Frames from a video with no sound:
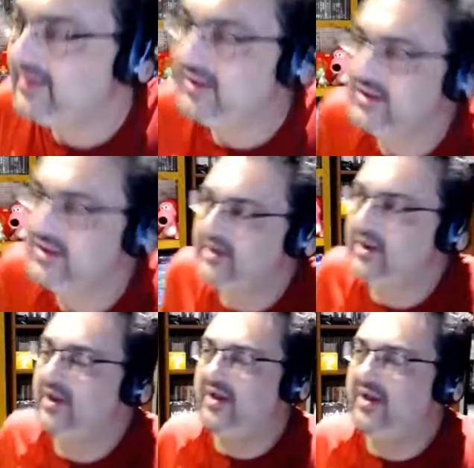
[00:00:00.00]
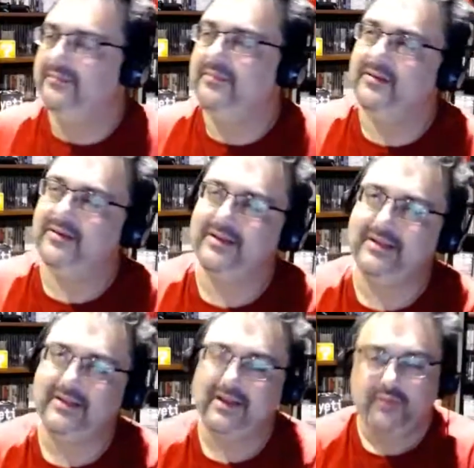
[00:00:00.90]

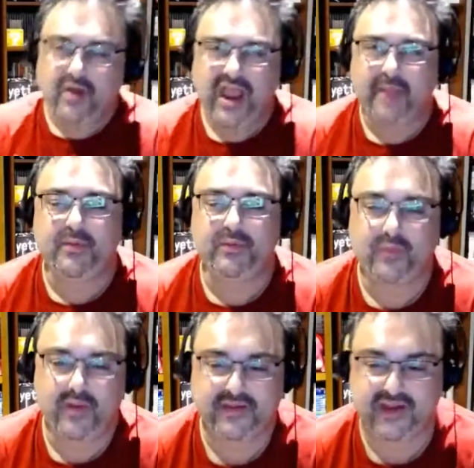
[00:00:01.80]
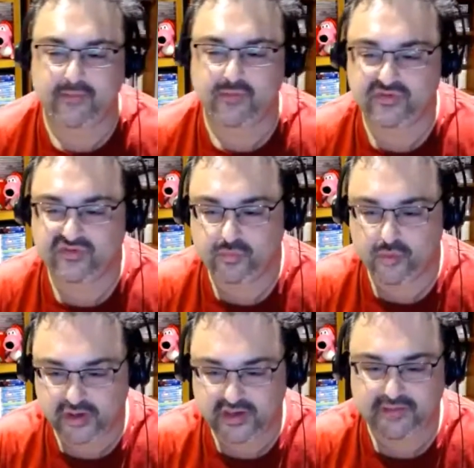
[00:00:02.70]
I'm not happy with the way the camera was
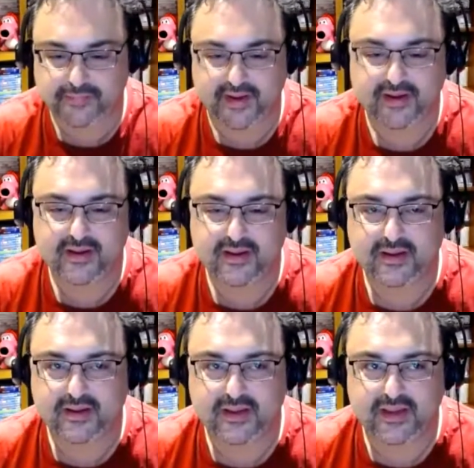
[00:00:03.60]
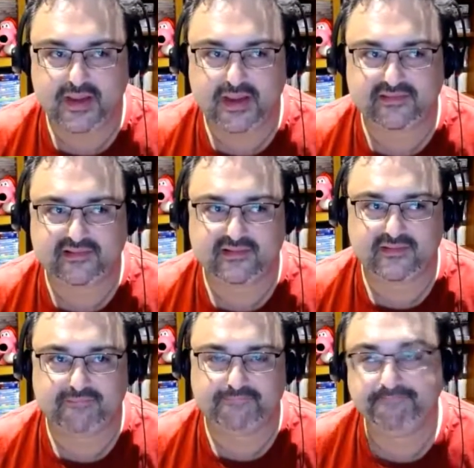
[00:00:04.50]
working, but if
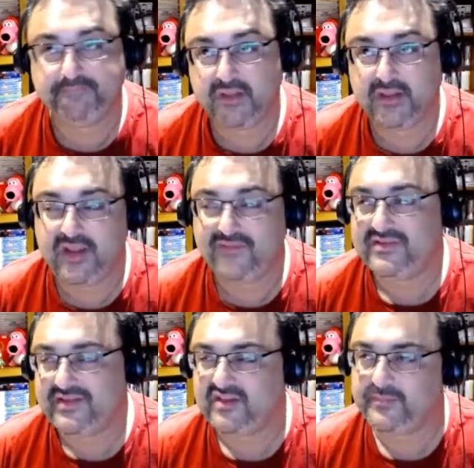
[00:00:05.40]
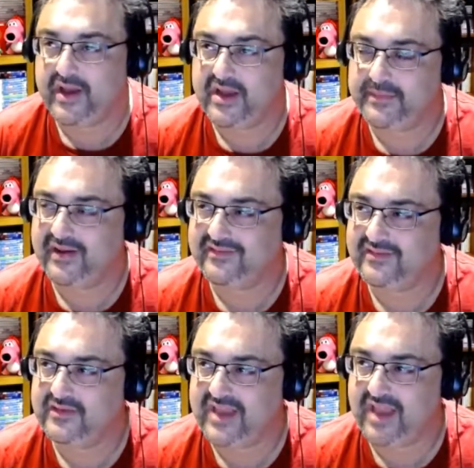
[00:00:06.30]
you say it's part and parcel of the
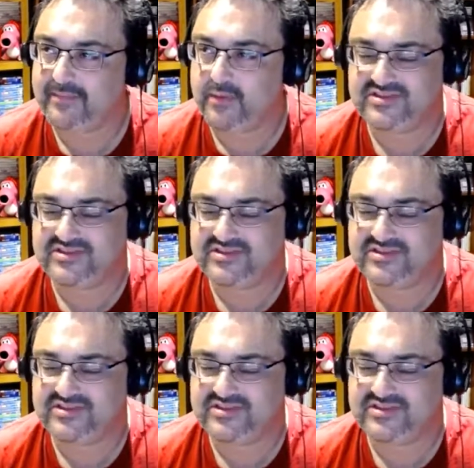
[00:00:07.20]
game, I would say